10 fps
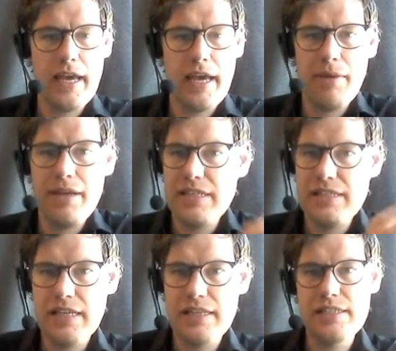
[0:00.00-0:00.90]
as I
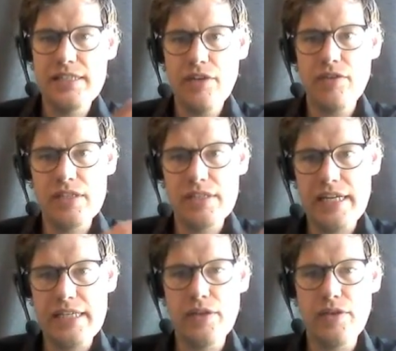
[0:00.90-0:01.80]
said, the synchronous and
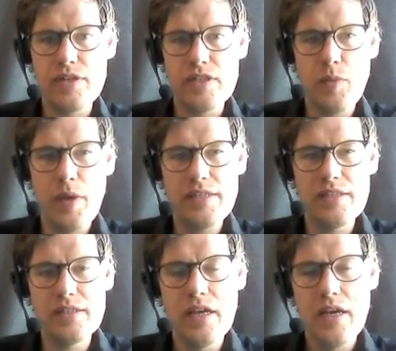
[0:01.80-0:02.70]
asynchronous
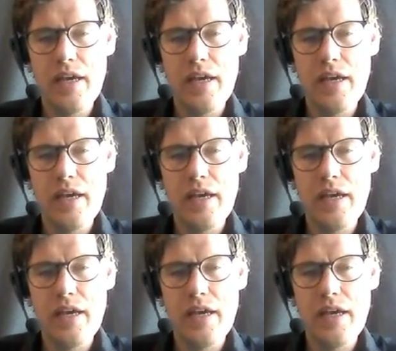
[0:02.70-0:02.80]
spaces,